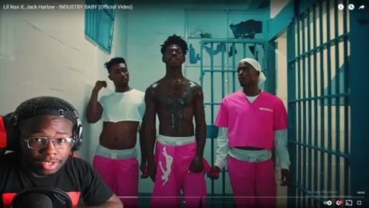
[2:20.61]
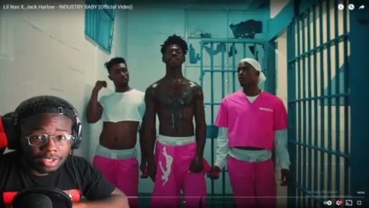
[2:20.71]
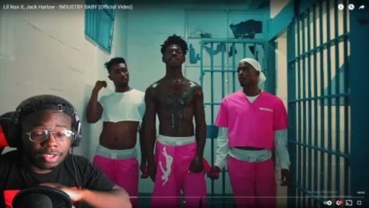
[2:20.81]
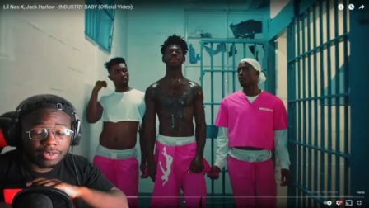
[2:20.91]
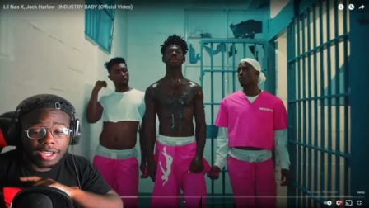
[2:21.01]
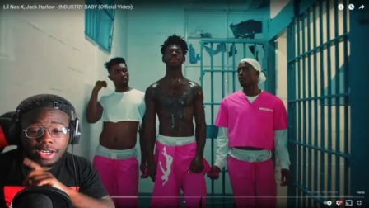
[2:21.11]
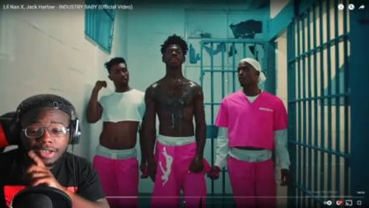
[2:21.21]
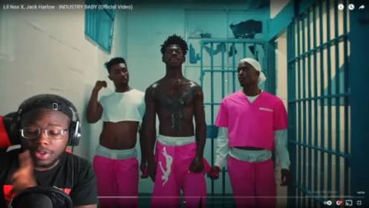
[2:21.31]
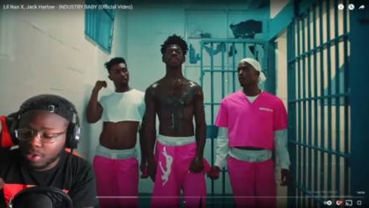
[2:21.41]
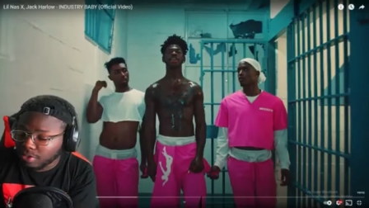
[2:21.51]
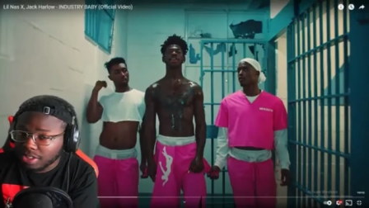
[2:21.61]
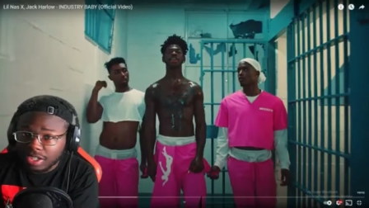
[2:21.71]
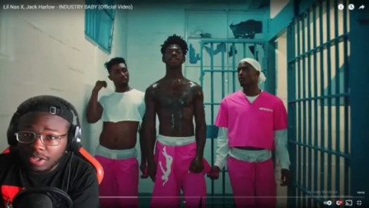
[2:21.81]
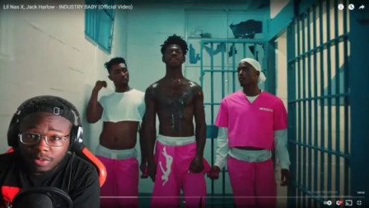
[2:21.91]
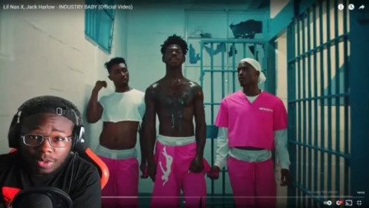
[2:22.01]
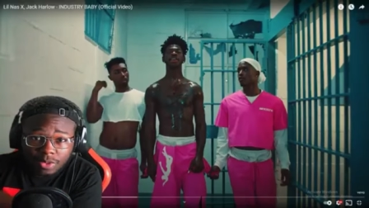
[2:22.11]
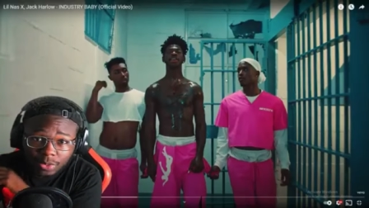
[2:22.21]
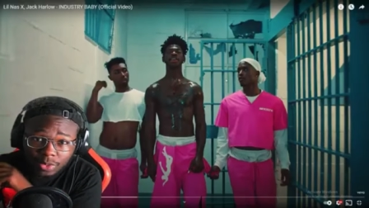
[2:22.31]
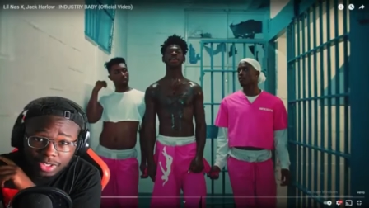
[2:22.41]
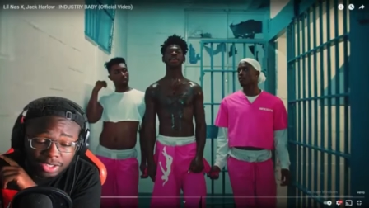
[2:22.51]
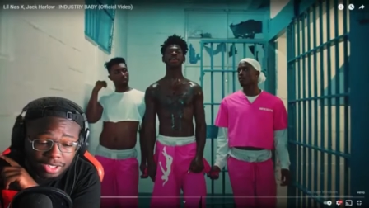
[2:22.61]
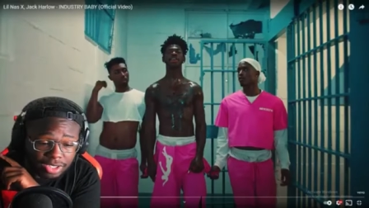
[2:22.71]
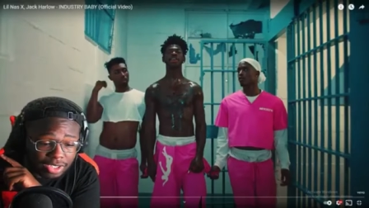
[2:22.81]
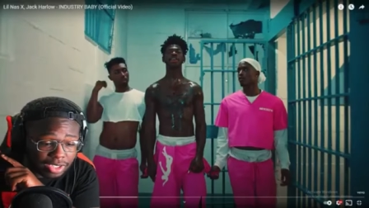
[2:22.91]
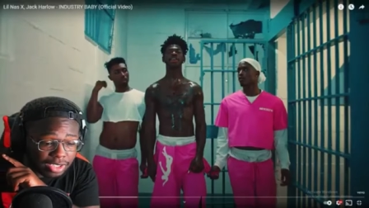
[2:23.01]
We had the Old Town Road, the uh,